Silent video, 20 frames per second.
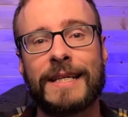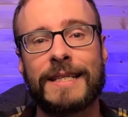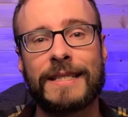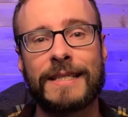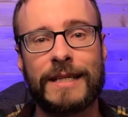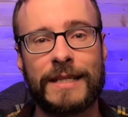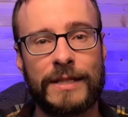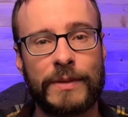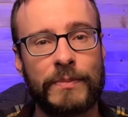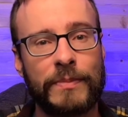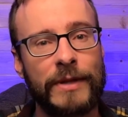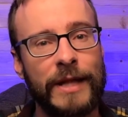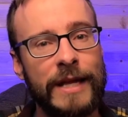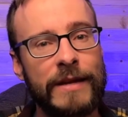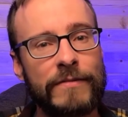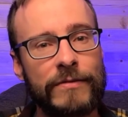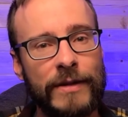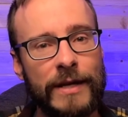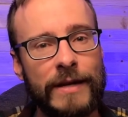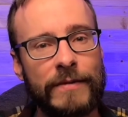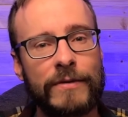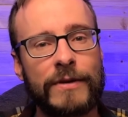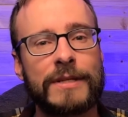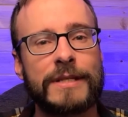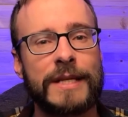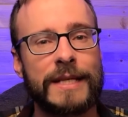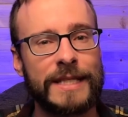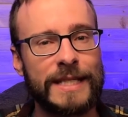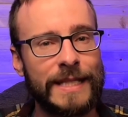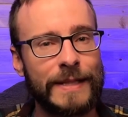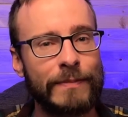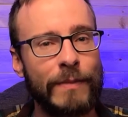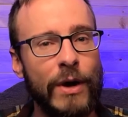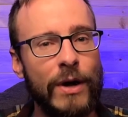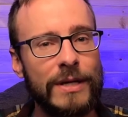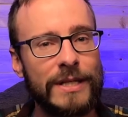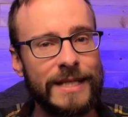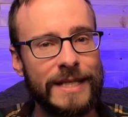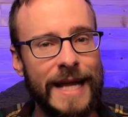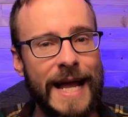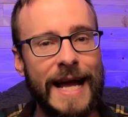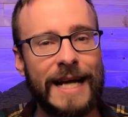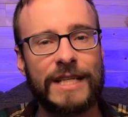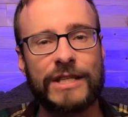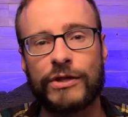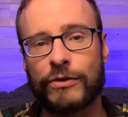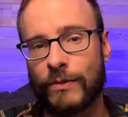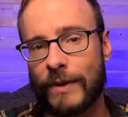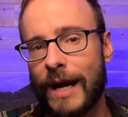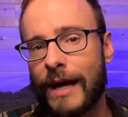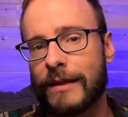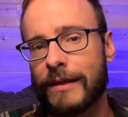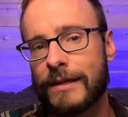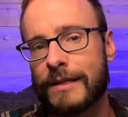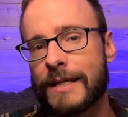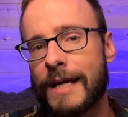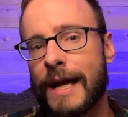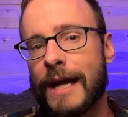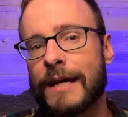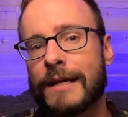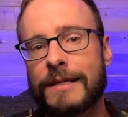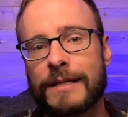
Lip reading: Stick to plain flavors and small snacks throughout the day